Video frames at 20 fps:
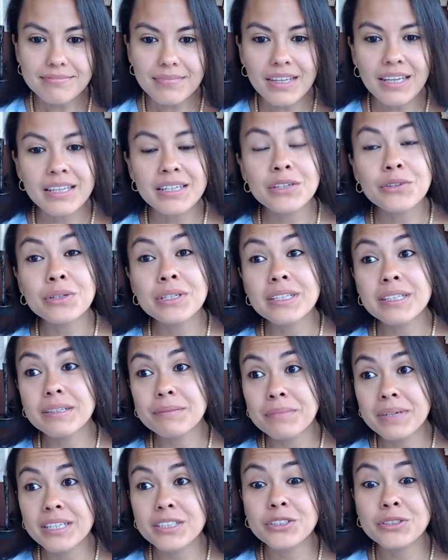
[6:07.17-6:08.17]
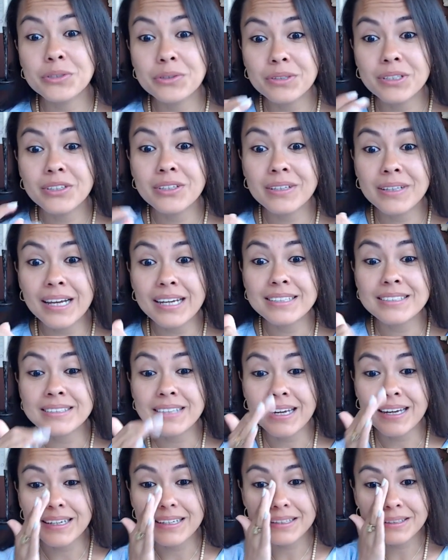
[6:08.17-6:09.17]
it really made you realize
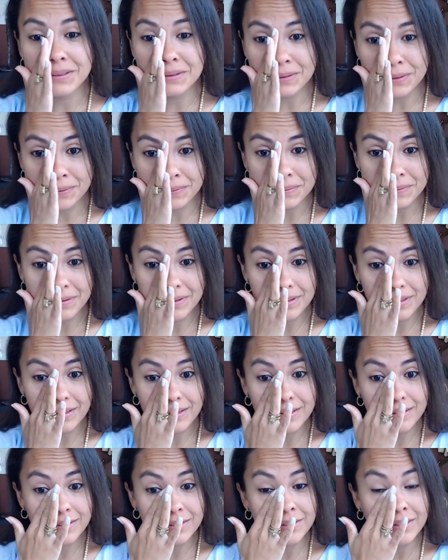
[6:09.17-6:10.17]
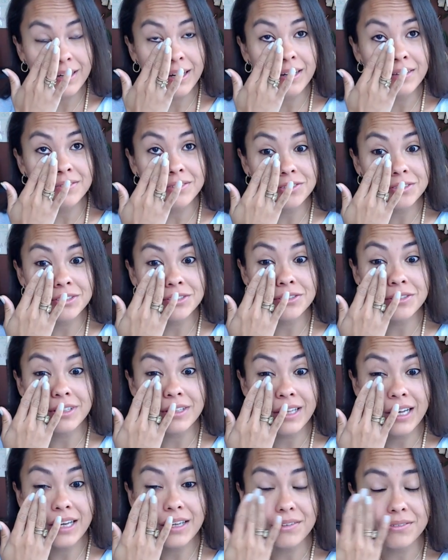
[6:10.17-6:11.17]
that you have to enjoy
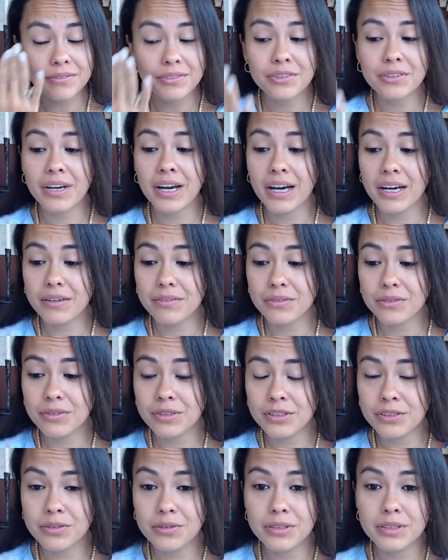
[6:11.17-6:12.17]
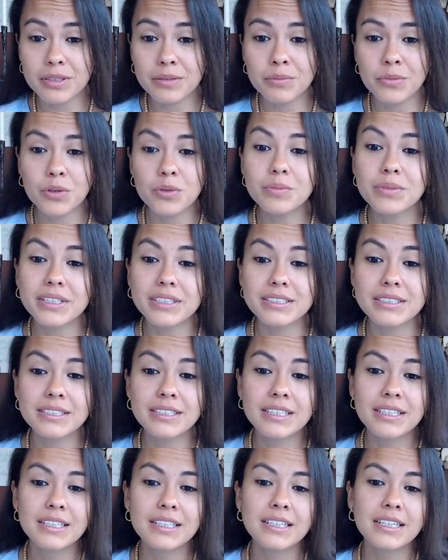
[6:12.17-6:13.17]
life, you have to enjoy the moments.
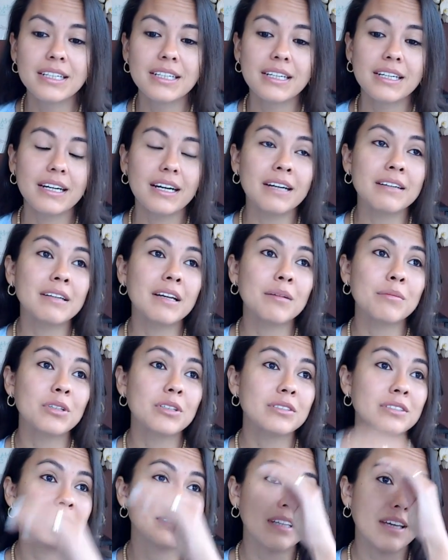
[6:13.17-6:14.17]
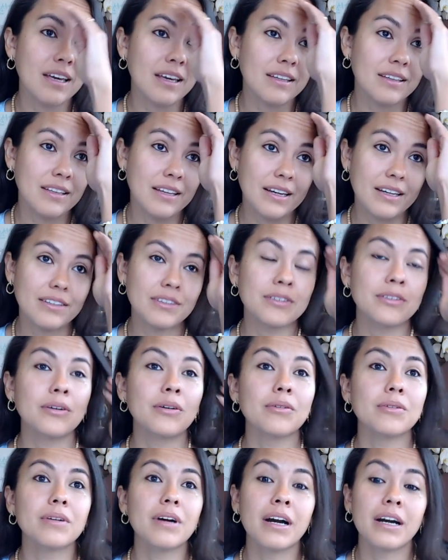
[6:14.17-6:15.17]
And I'm not saying that
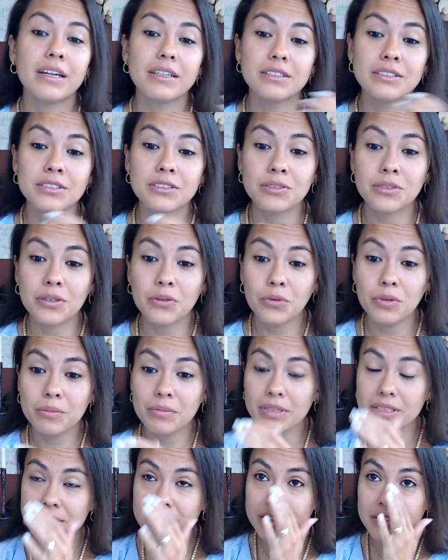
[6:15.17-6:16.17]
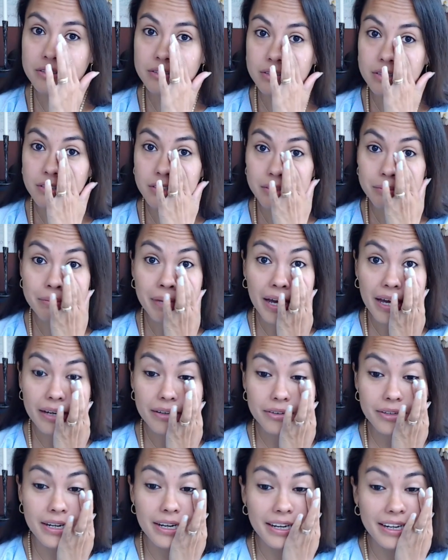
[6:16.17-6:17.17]
I enjoy when my children are mad
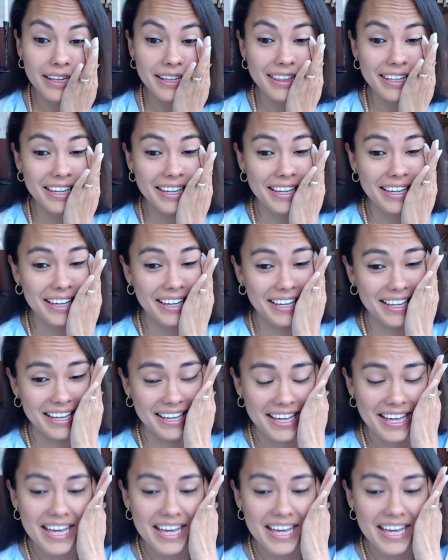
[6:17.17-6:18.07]
or anything.